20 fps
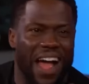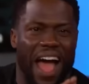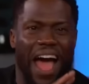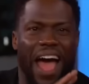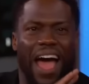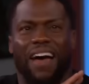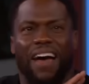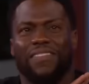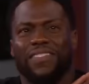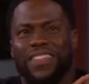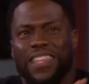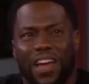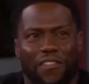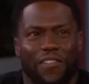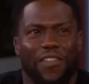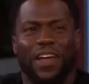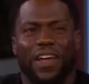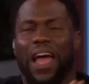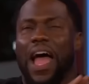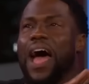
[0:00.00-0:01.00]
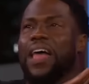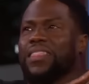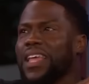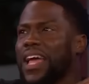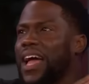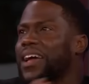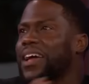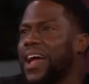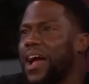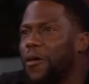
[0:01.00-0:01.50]
I never, I
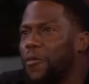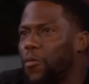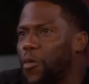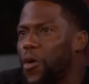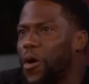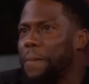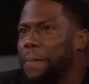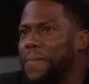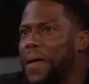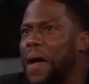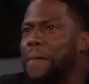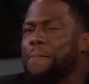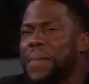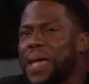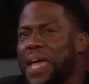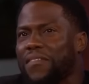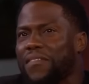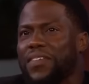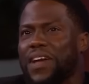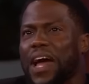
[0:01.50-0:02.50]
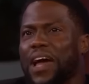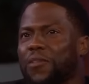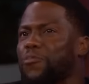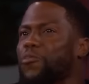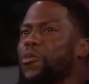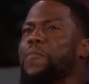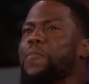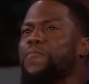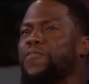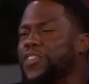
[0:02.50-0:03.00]
think I got whooped. I may have
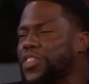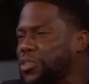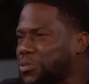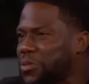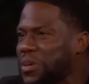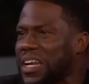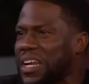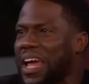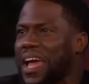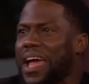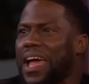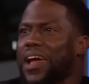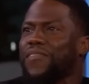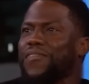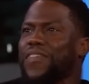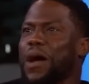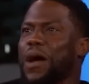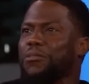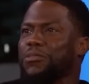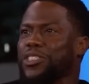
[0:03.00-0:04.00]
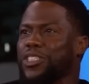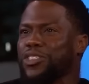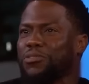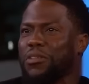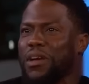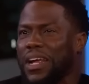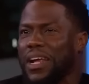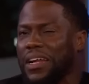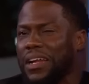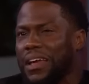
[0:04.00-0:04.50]
gotten whooped for three and a half hours
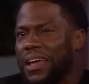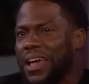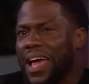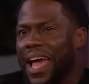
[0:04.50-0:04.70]
straight.